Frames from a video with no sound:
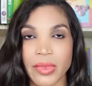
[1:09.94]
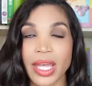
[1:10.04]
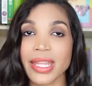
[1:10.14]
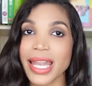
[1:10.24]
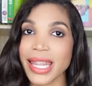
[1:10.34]

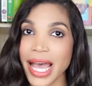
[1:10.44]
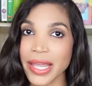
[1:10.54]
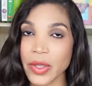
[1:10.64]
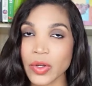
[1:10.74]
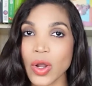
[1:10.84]
the
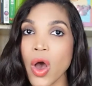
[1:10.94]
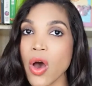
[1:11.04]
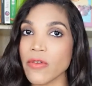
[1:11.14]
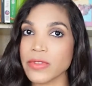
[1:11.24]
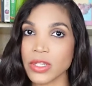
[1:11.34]
lion
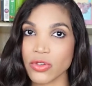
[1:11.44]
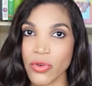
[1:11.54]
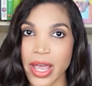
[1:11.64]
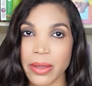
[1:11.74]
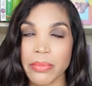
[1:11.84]
of the
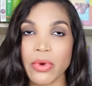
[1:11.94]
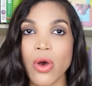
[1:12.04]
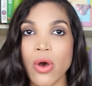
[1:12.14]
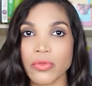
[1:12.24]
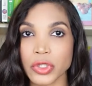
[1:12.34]
tribe
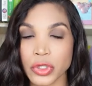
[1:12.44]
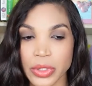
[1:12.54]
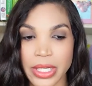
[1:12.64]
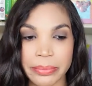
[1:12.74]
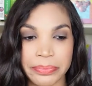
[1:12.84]
of
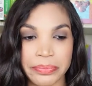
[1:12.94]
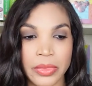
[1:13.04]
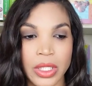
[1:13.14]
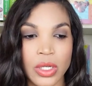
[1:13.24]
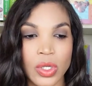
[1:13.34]
Judah.
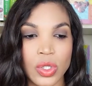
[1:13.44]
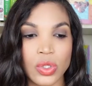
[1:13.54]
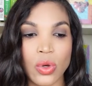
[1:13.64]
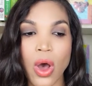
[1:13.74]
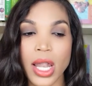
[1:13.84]

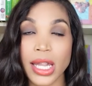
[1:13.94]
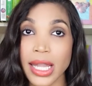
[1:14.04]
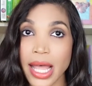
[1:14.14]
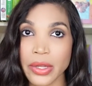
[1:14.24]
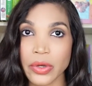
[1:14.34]
So
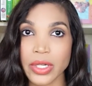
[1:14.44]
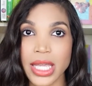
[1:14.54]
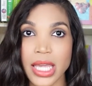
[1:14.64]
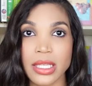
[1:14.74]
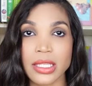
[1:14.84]
lion
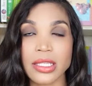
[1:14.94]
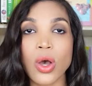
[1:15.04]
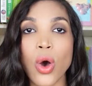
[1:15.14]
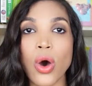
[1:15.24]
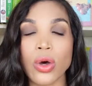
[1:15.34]
is
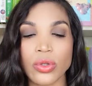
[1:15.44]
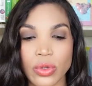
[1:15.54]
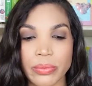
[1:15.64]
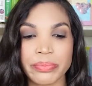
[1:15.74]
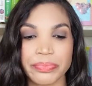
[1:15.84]

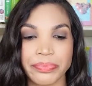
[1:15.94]
Odum.